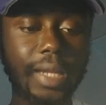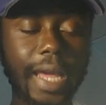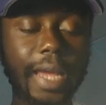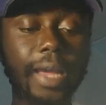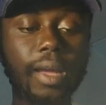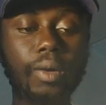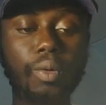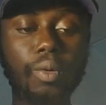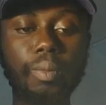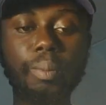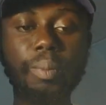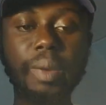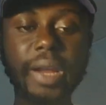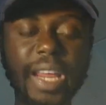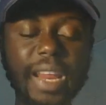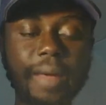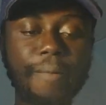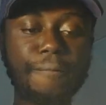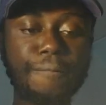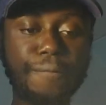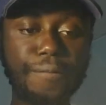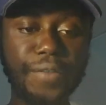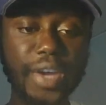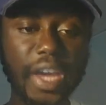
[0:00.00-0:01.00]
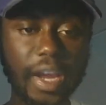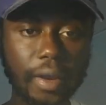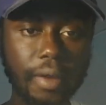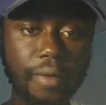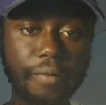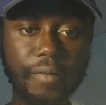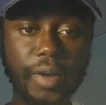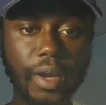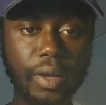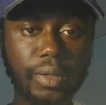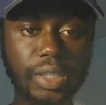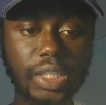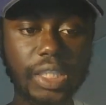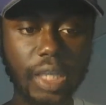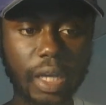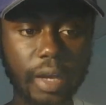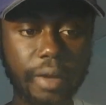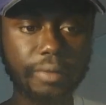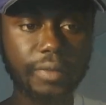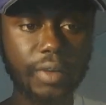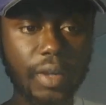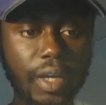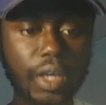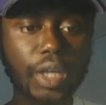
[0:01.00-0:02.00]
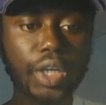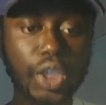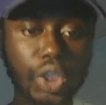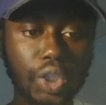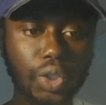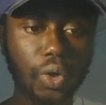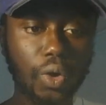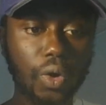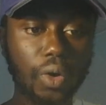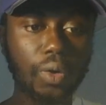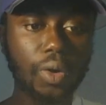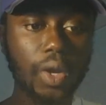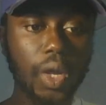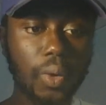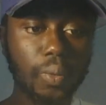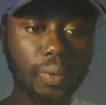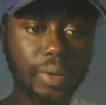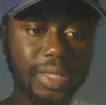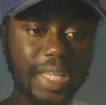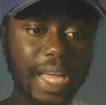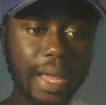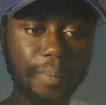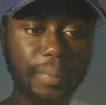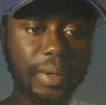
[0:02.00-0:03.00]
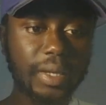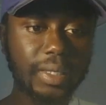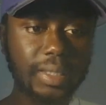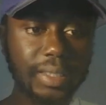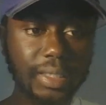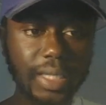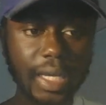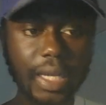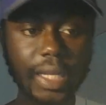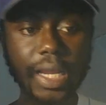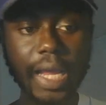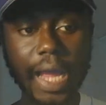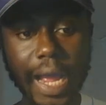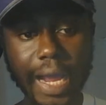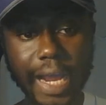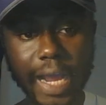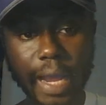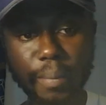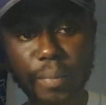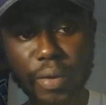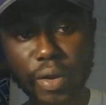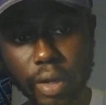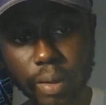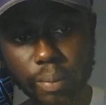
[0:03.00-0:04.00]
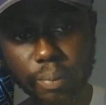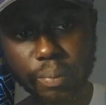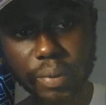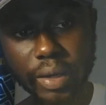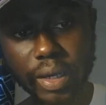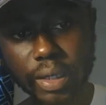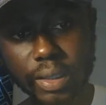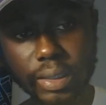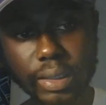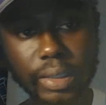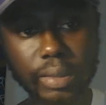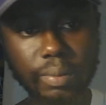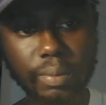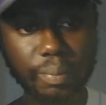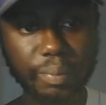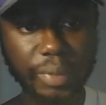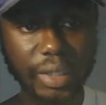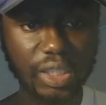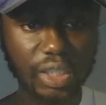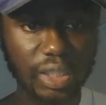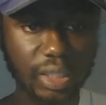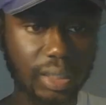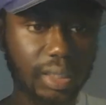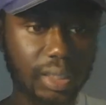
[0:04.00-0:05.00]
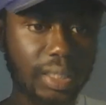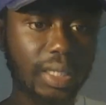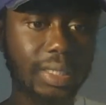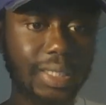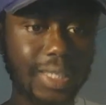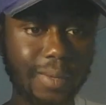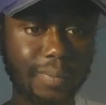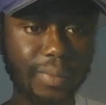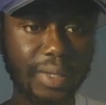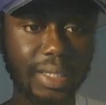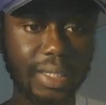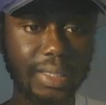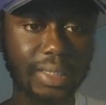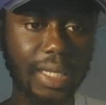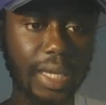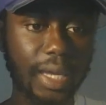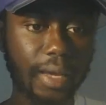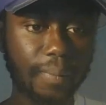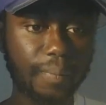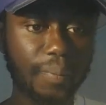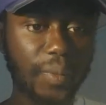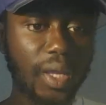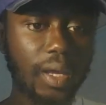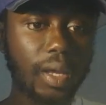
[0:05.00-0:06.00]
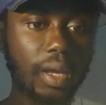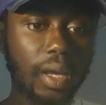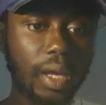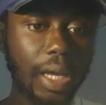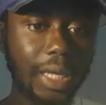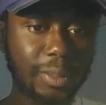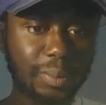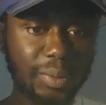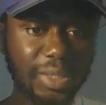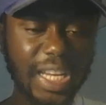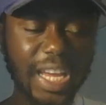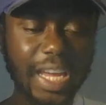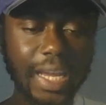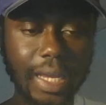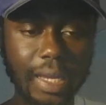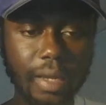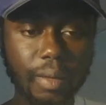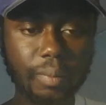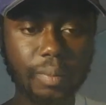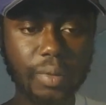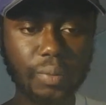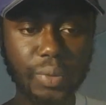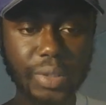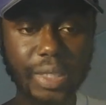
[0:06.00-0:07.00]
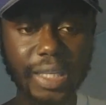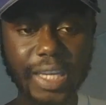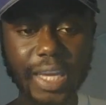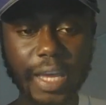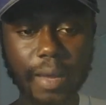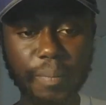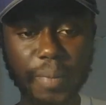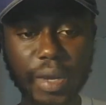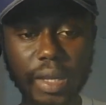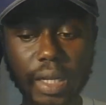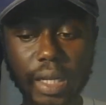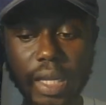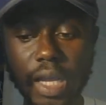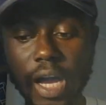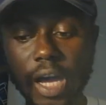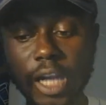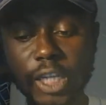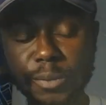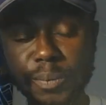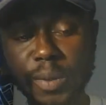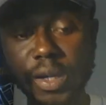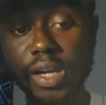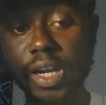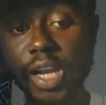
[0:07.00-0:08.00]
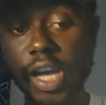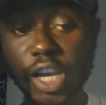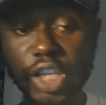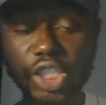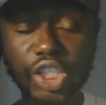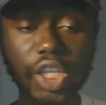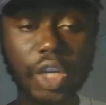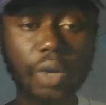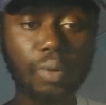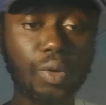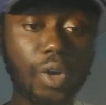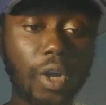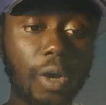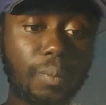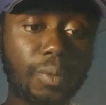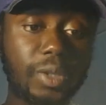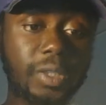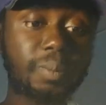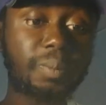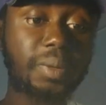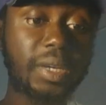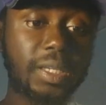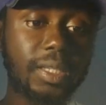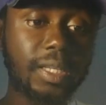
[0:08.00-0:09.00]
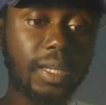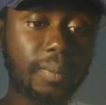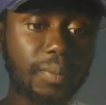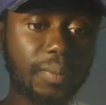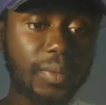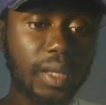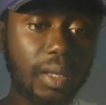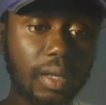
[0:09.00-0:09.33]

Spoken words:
Like, played them very, very tough. So, with that being said, I got Maryland beating this Michigan State team in this game. Especially with the game being in College Park. Last year, we almost beat them.